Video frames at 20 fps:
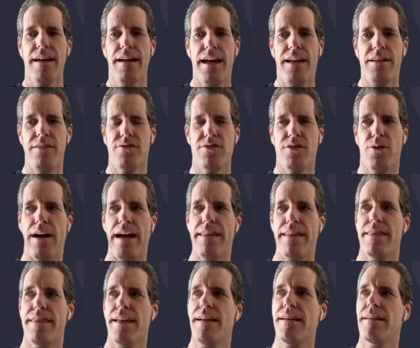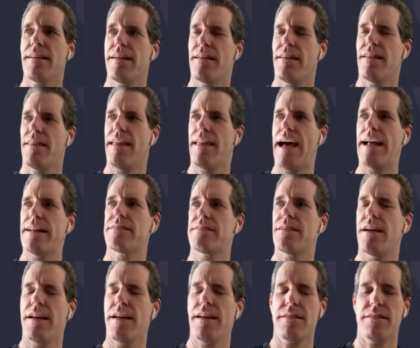And so I think that's
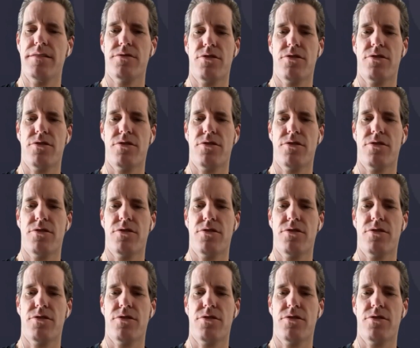a